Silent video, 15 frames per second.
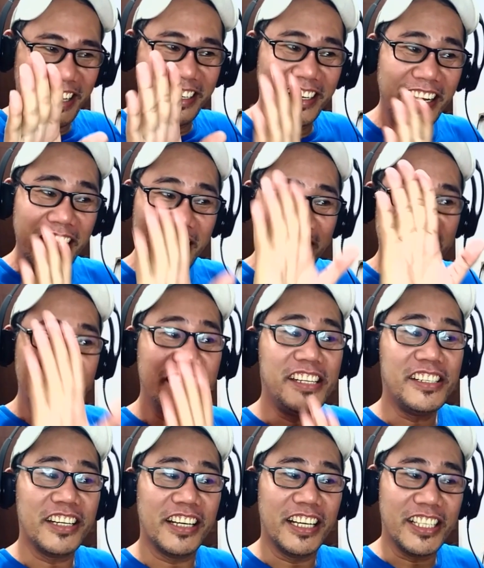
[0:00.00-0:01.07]
did, did he
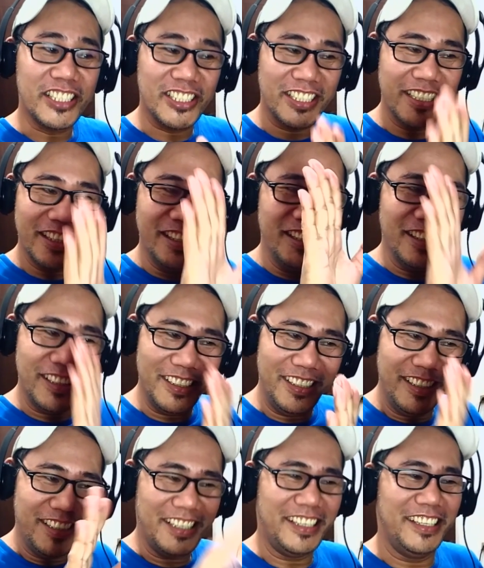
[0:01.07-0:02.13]
touch?
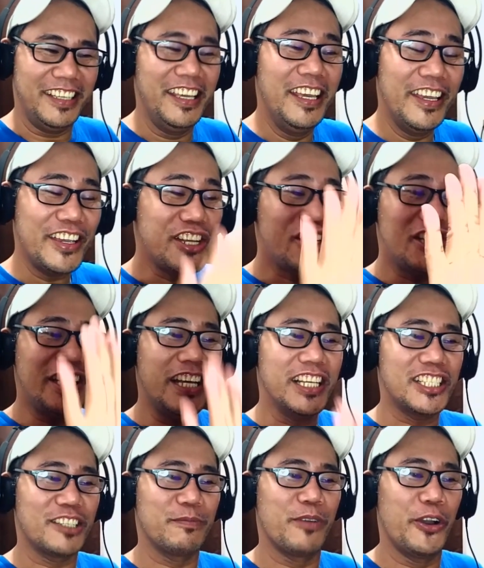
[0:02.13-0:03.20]
he
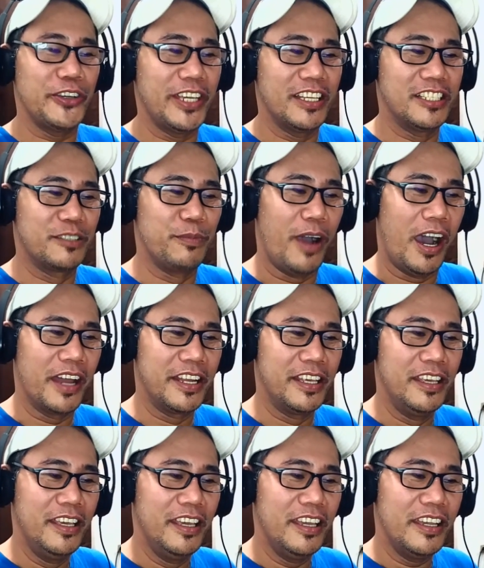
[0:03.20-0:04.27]
touched Bojan's
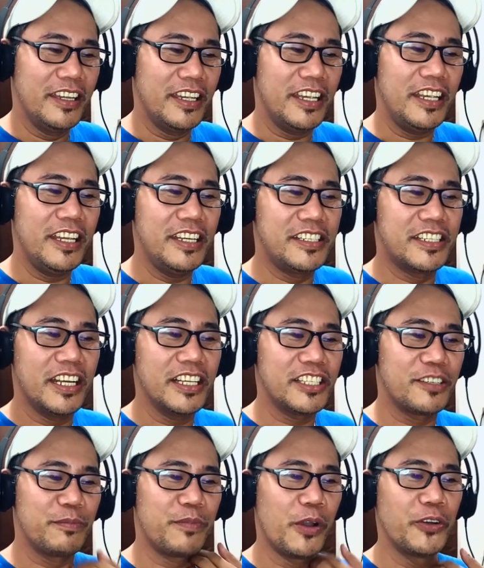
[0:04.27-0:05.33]
body. He
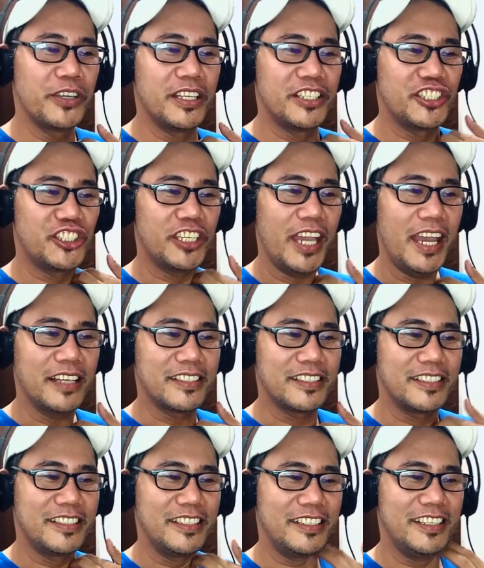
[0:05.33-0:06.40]
touched Bojan's
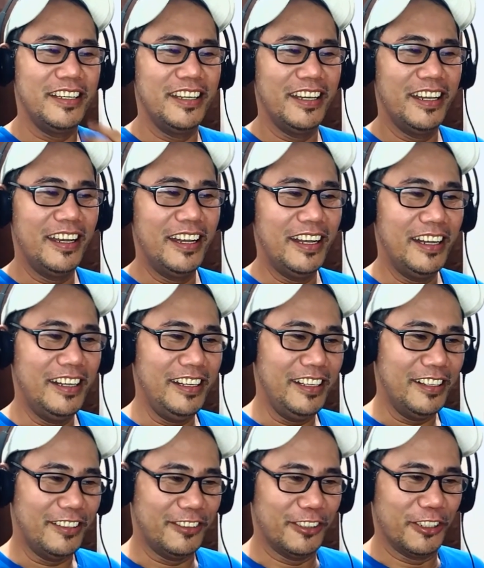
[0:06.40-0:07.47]
chest.
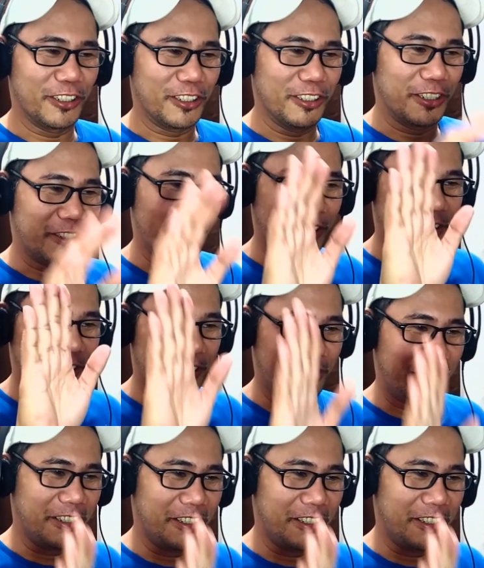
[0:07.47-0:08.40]
look, look, look,